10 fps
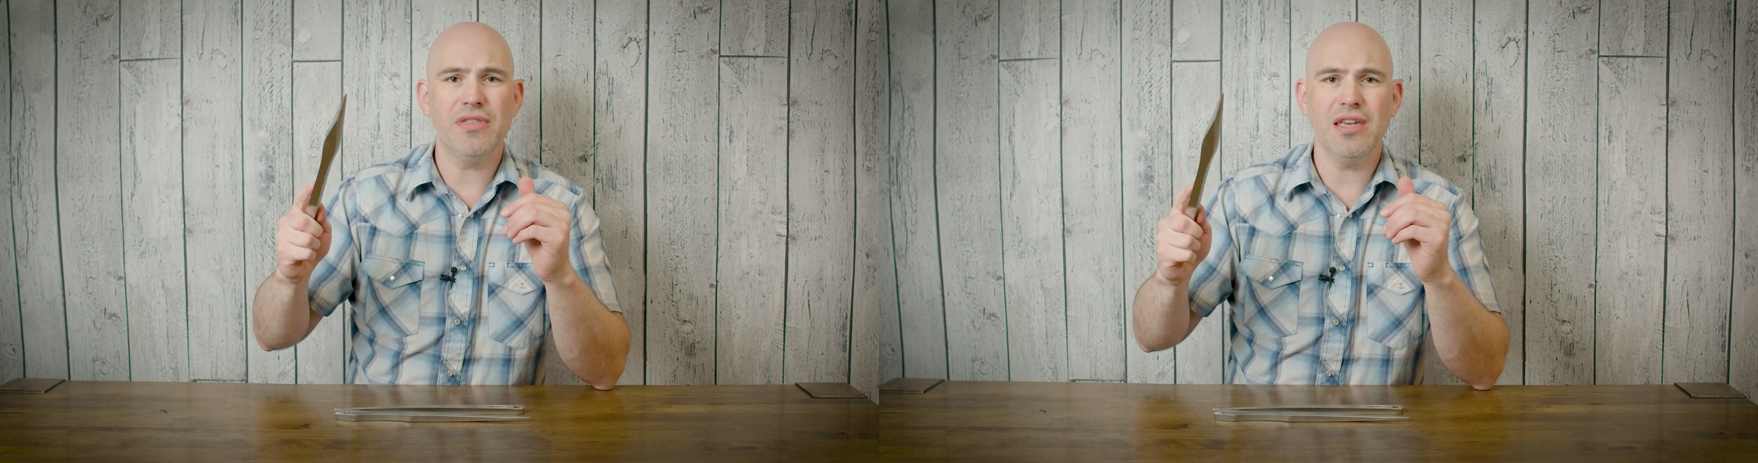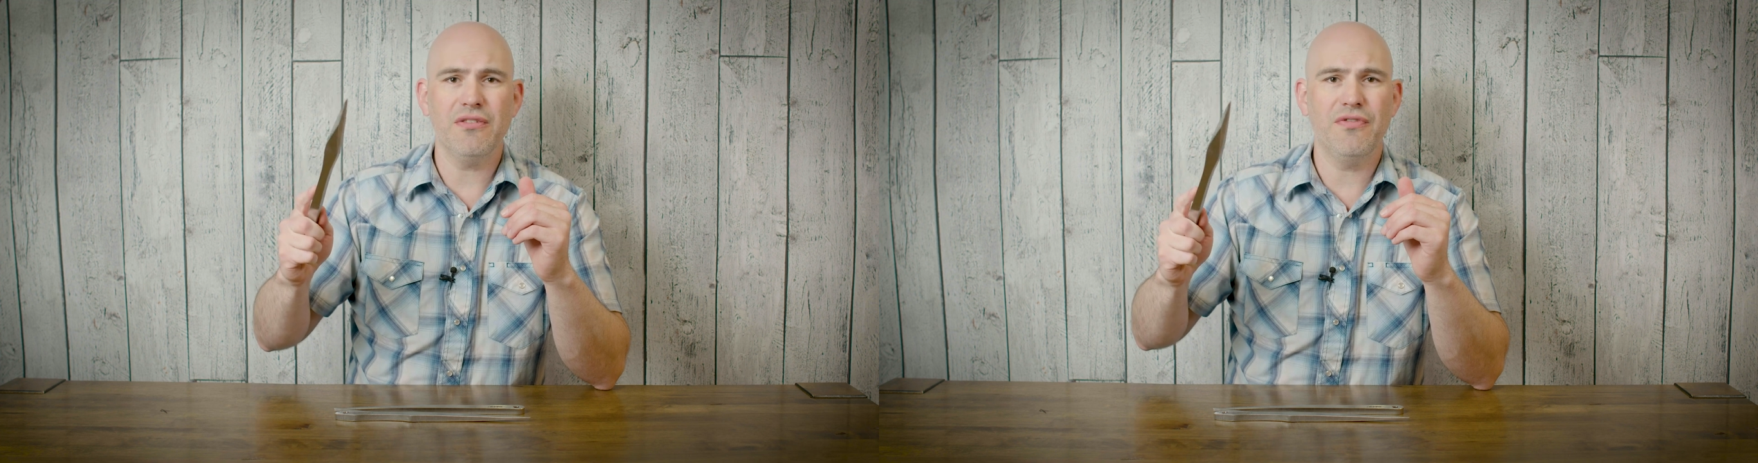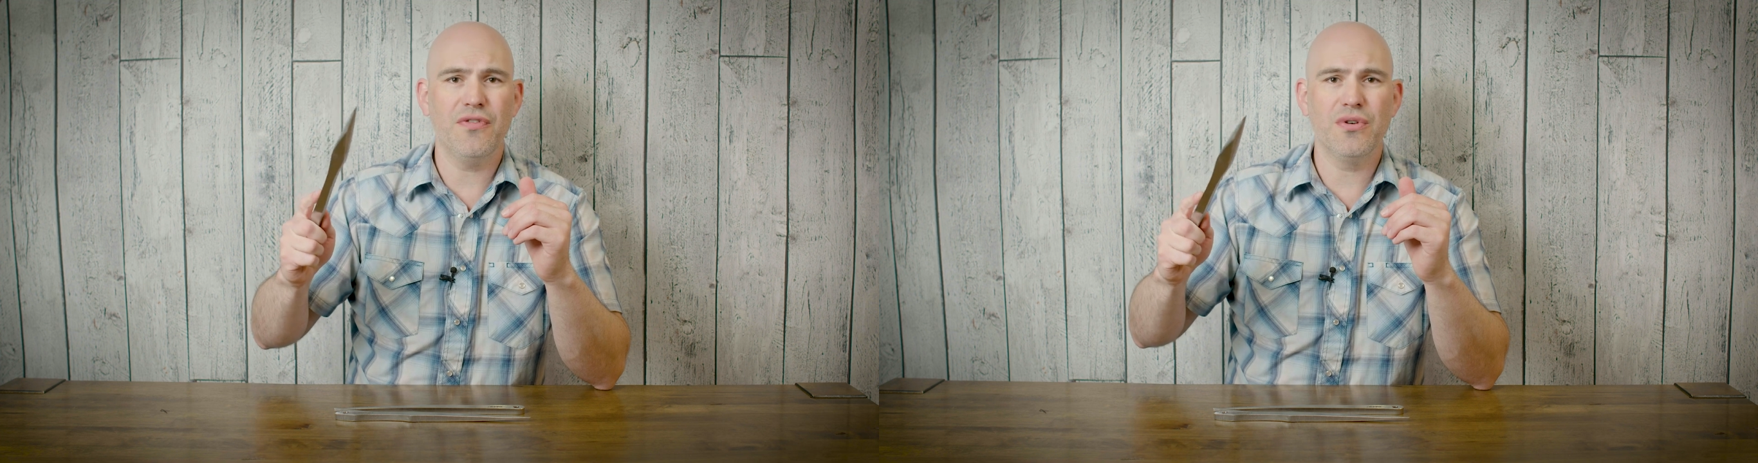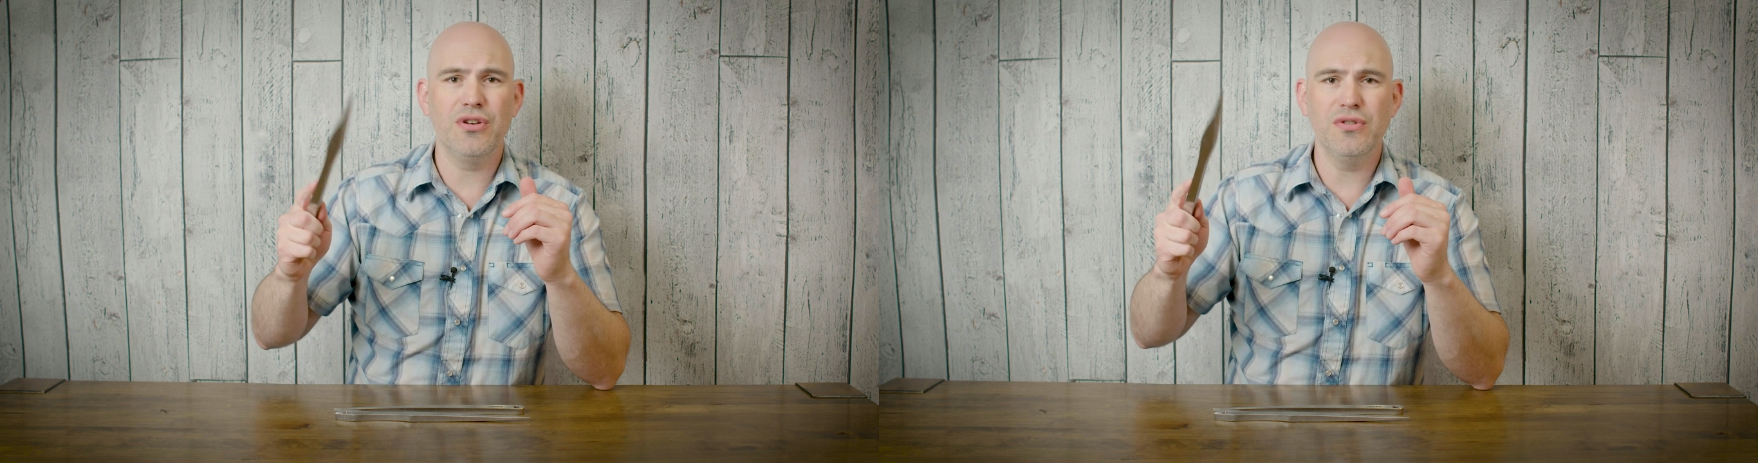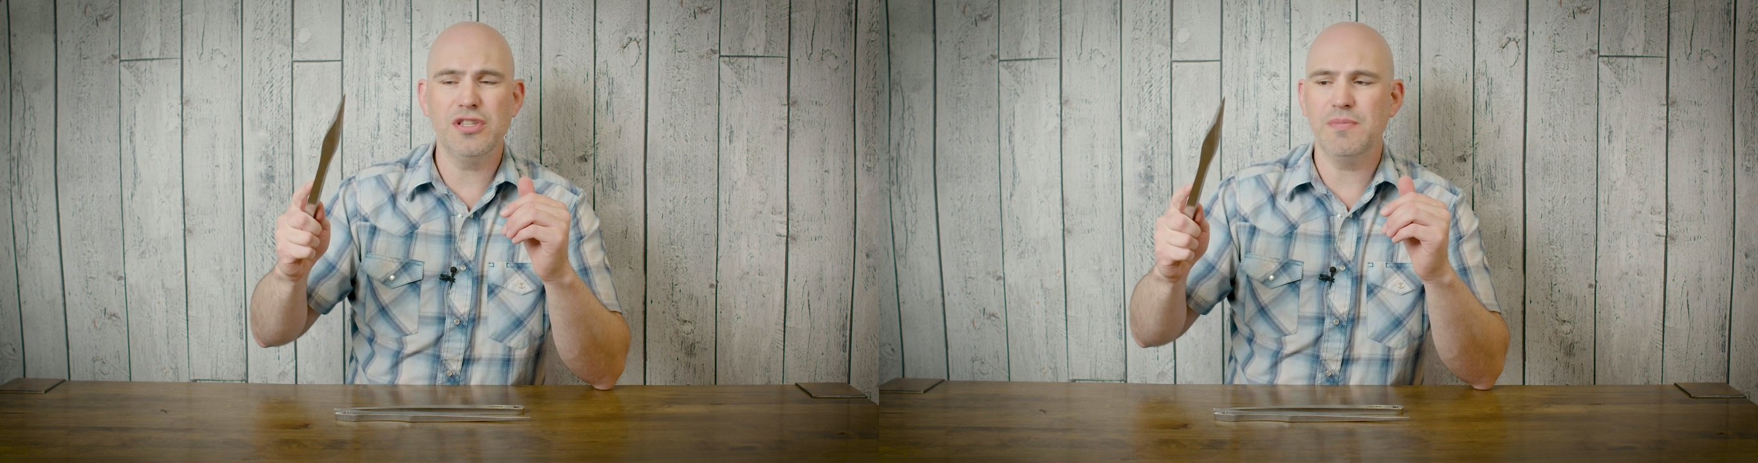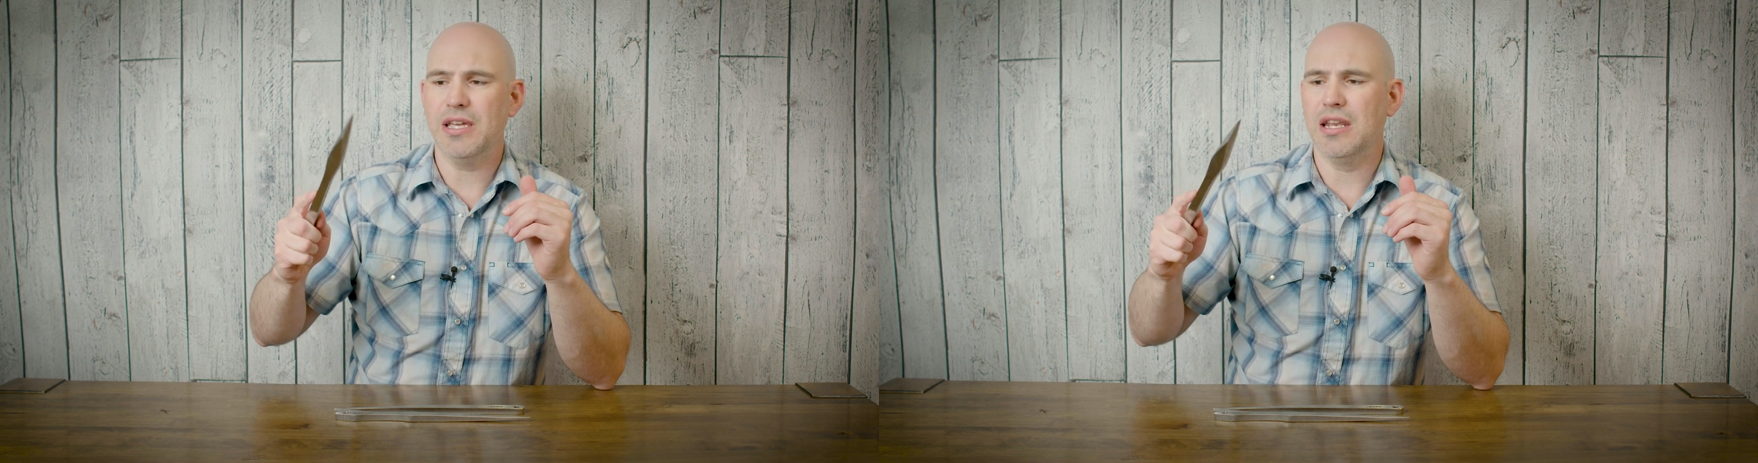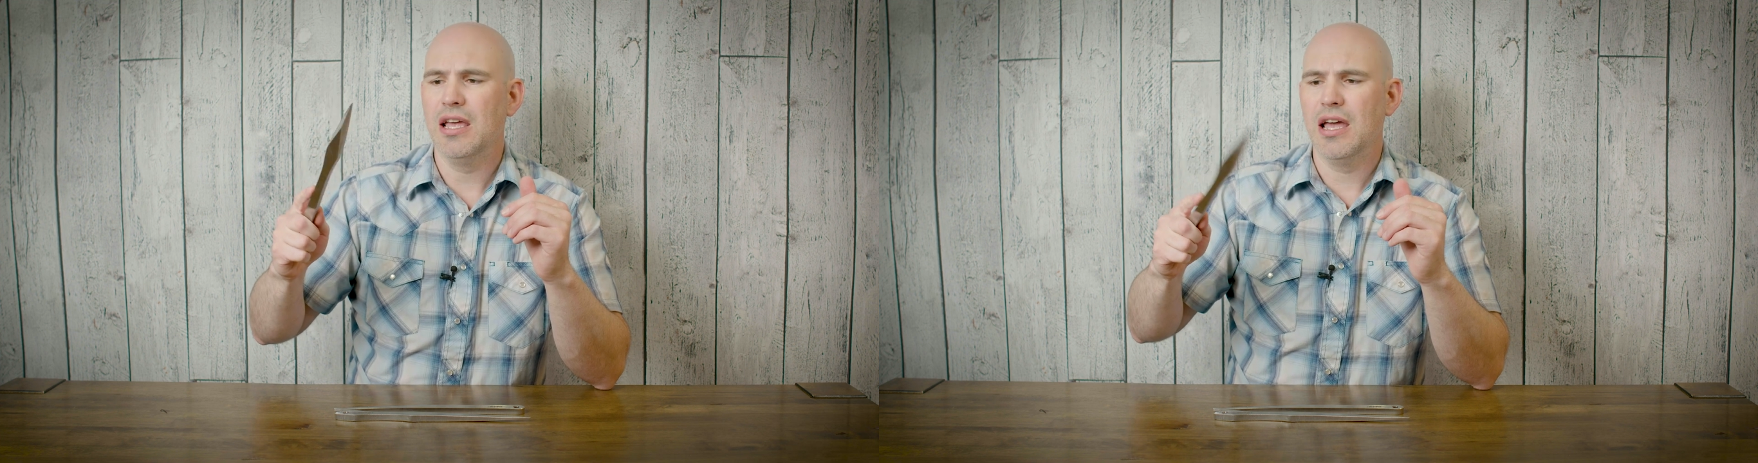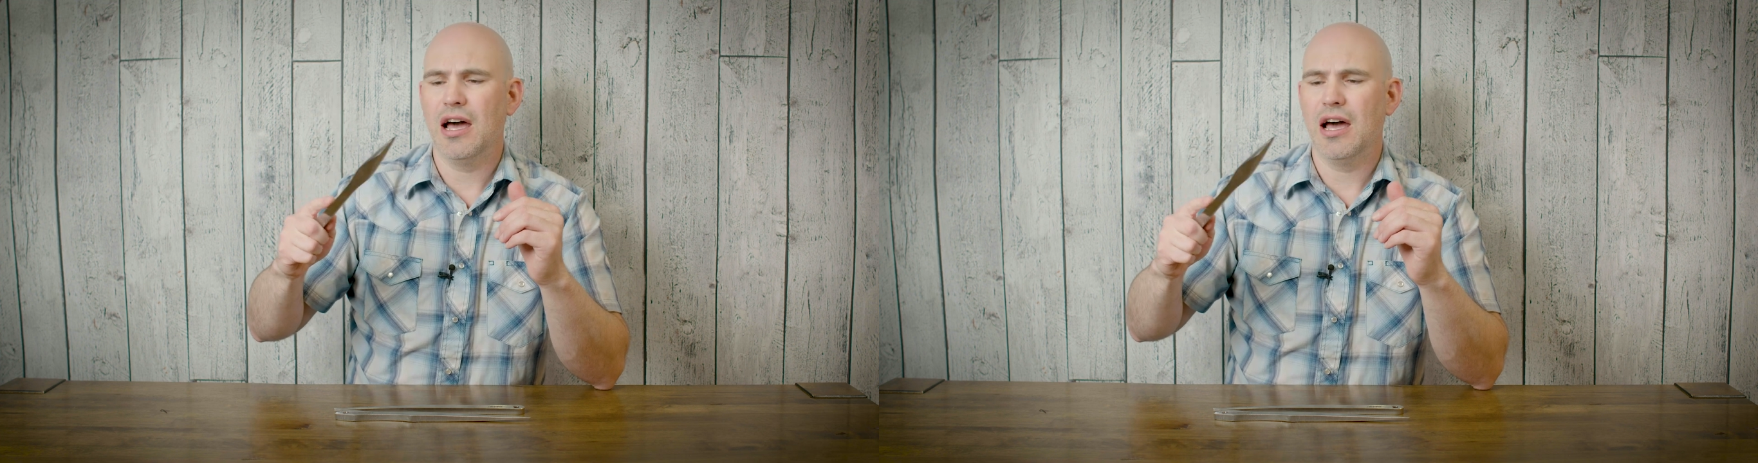thing for no spin.